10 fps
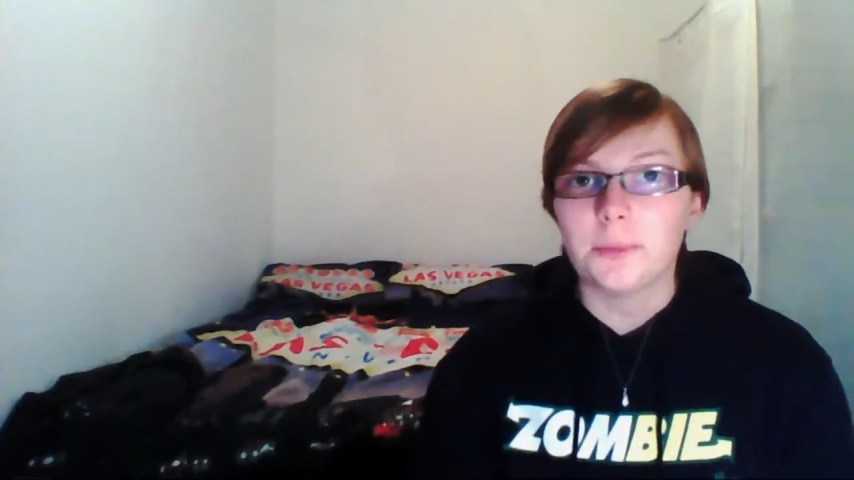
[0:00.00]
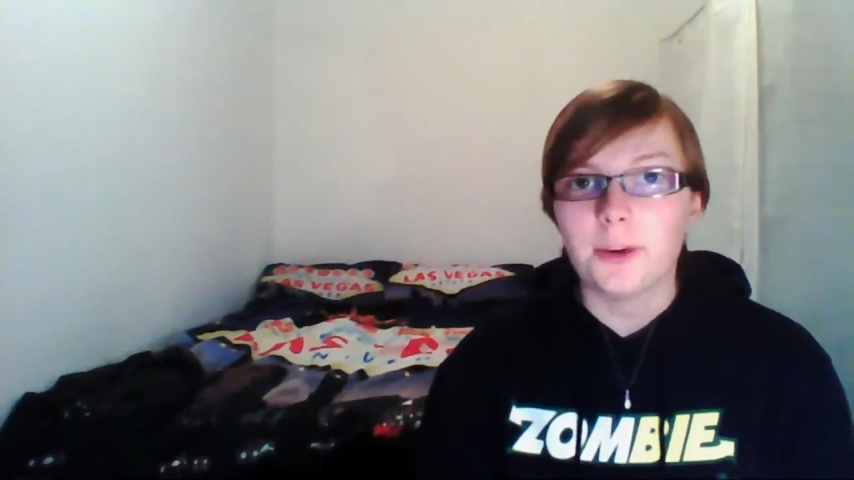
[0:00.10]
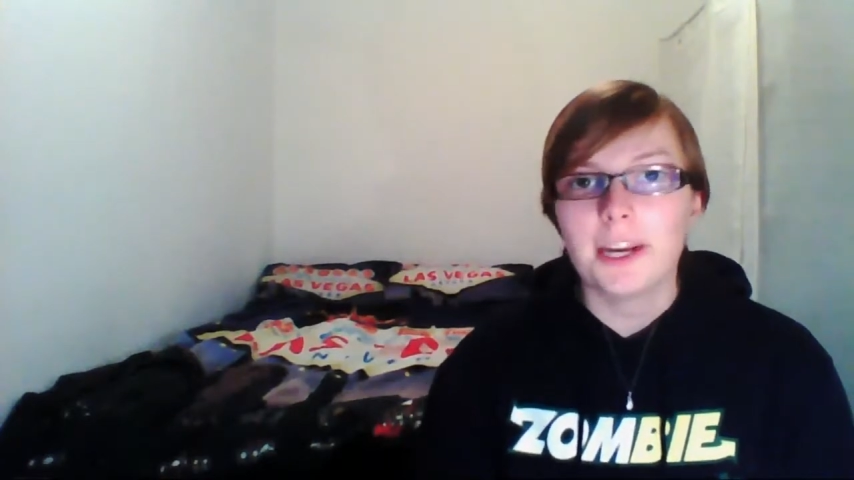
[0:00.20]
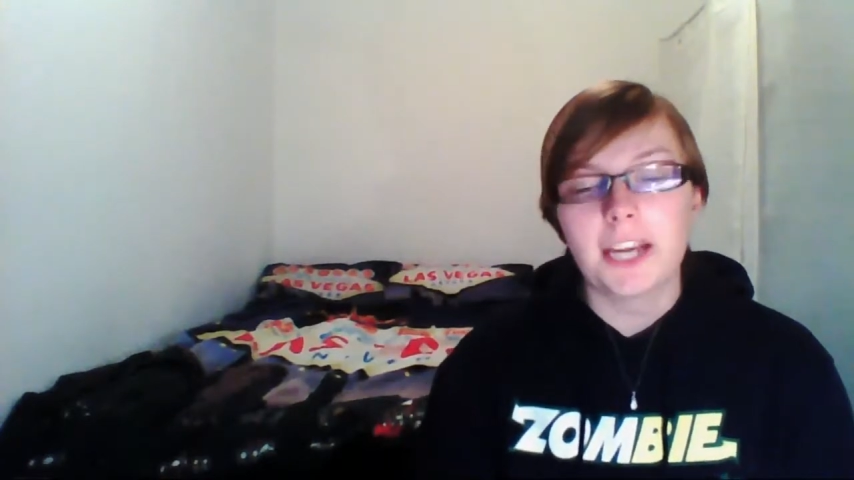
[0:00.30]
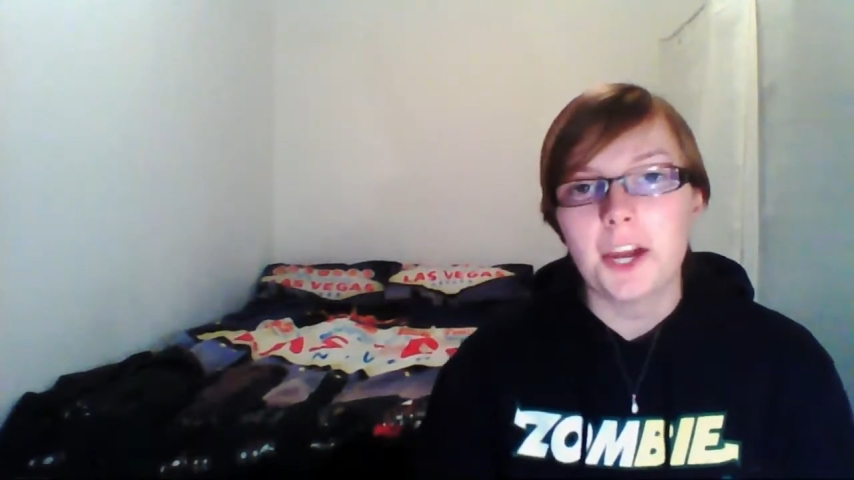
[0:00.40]

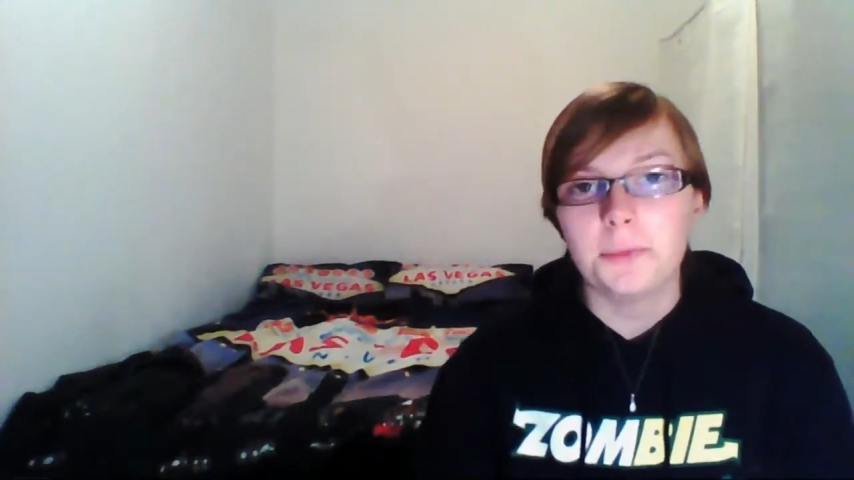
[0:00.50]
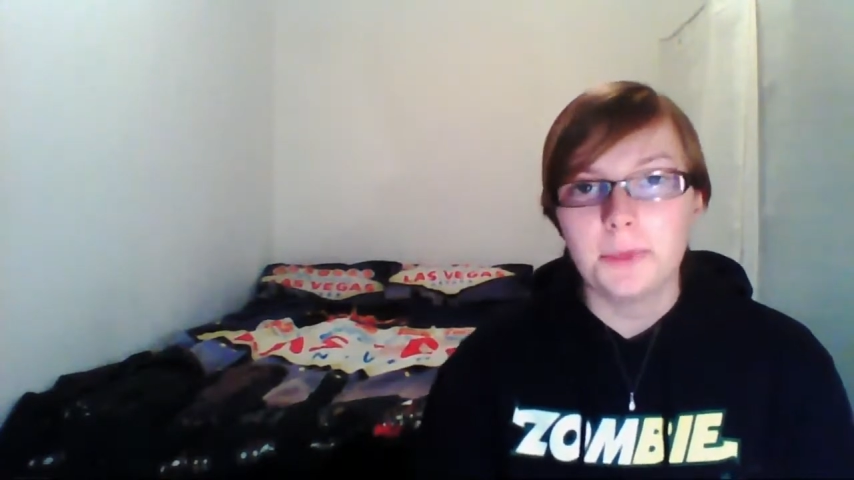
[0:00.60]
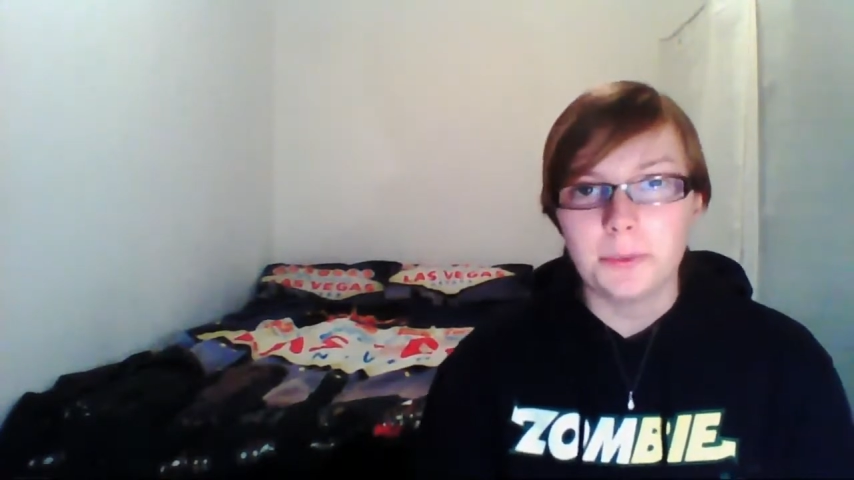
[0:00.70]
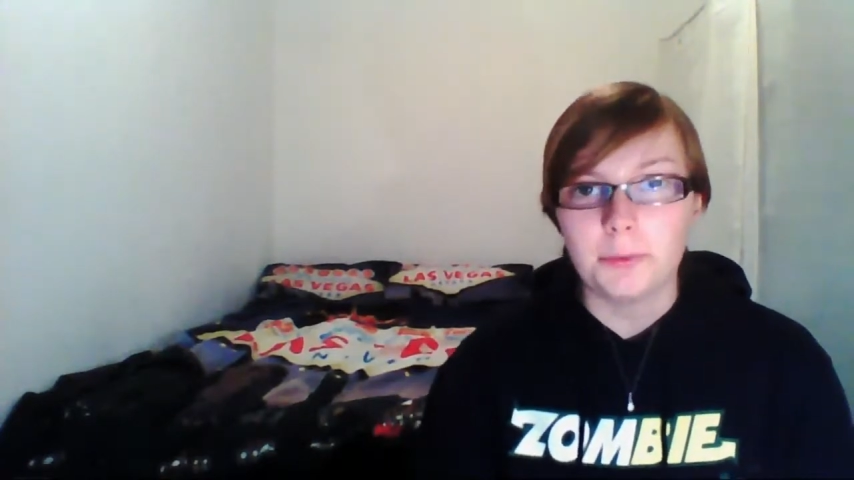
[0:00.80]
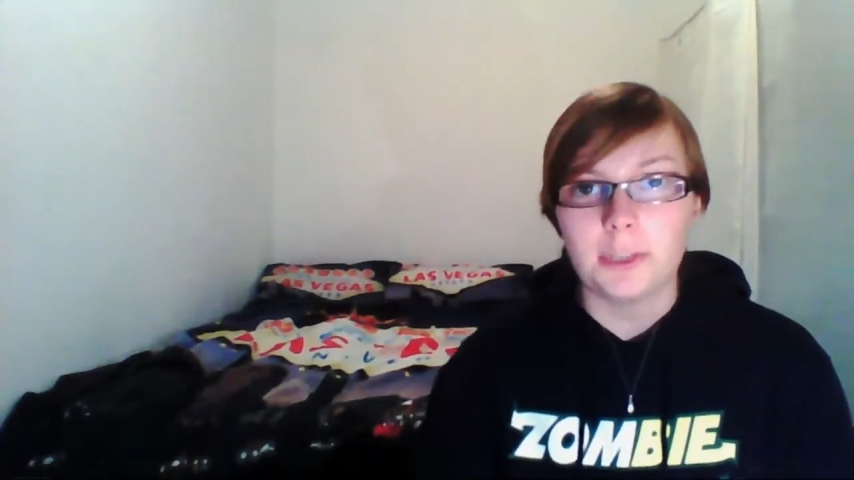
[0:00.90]
break
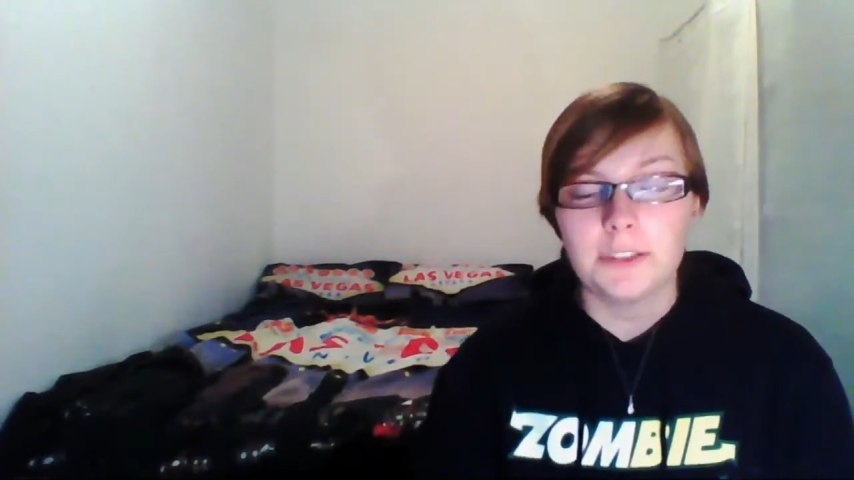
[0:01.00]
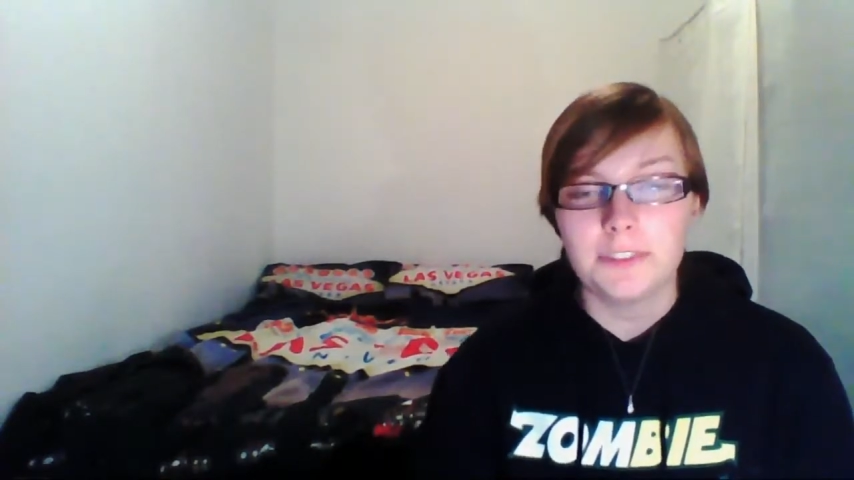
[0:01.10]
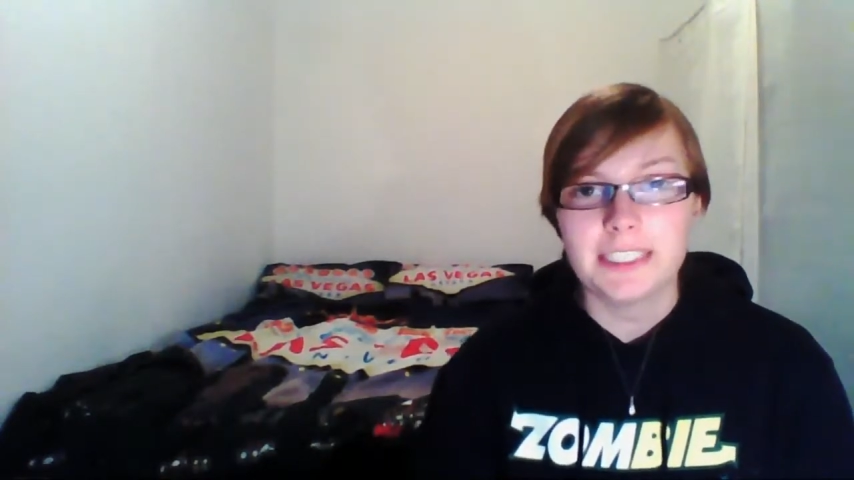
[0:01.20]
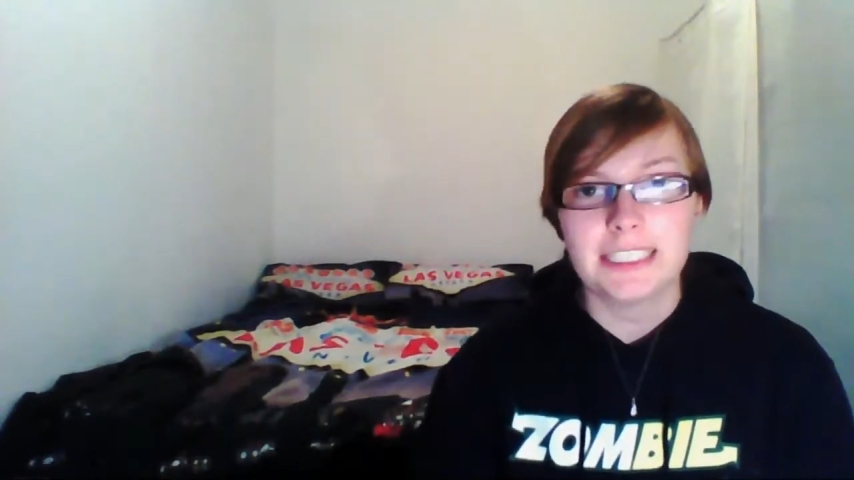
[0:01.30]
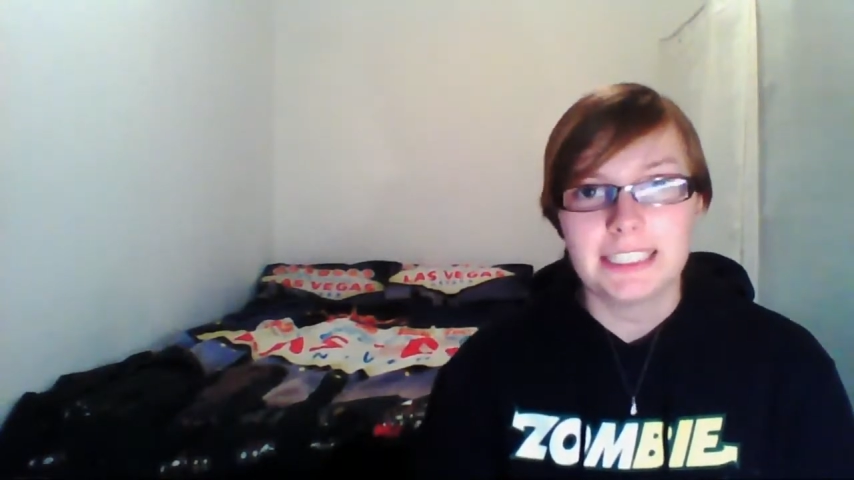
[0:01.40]
open previously